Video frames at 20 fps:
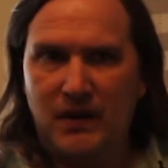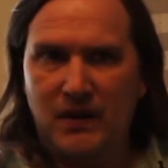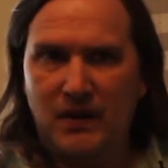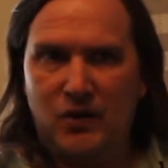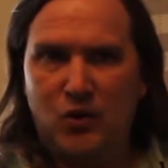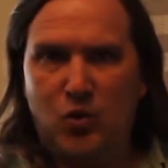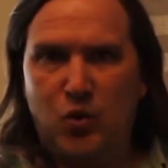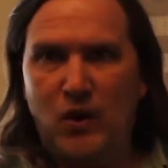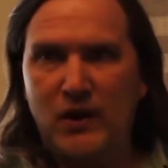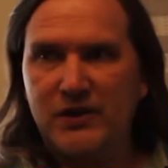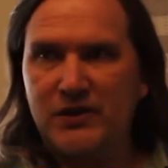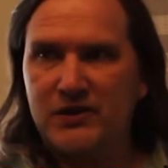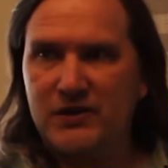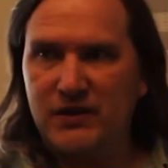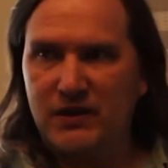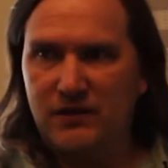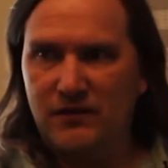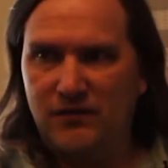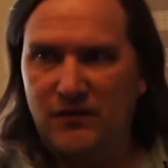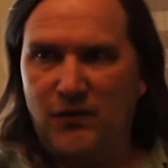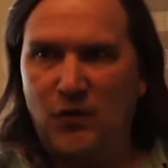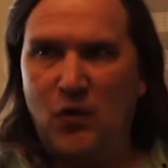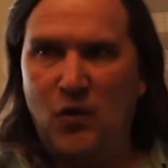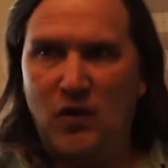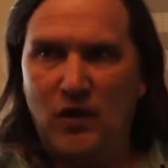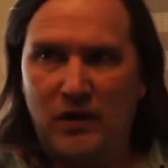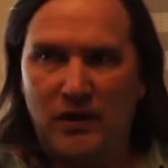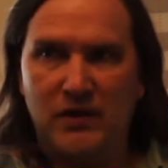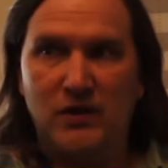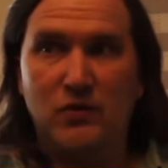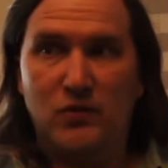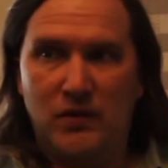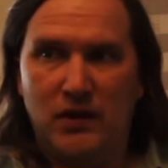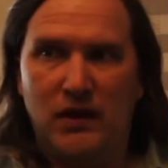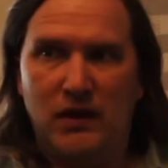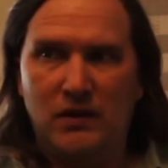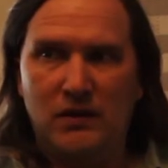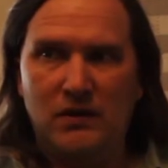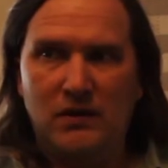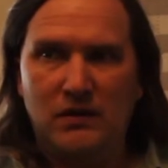a question for a
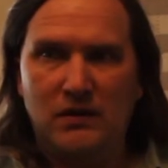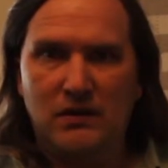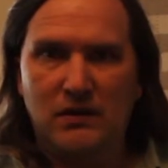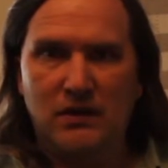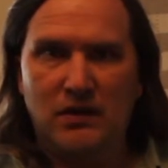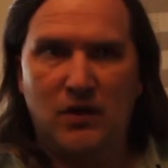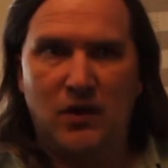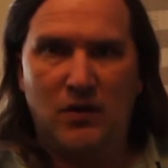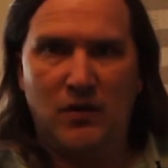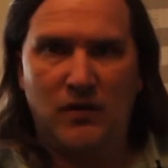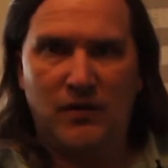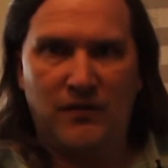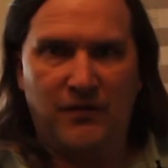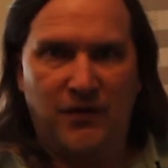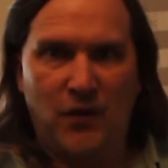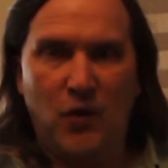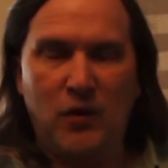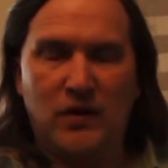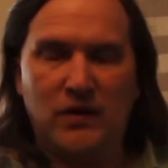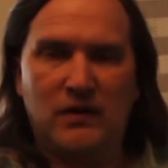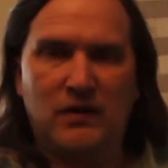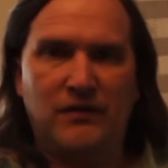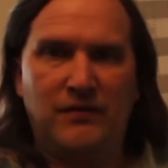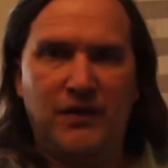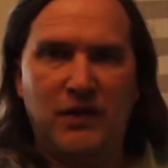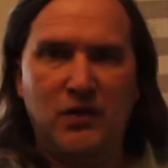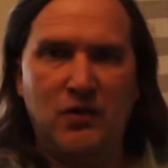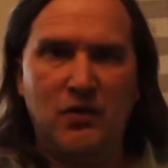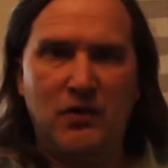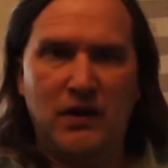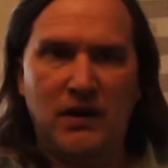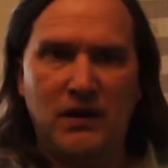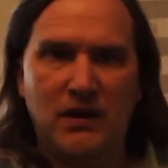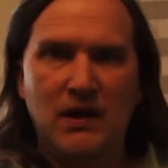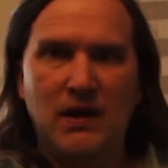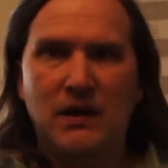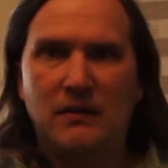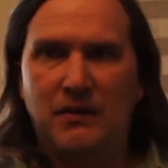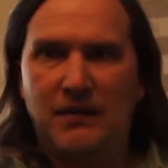unit, you know, a focus of the unit.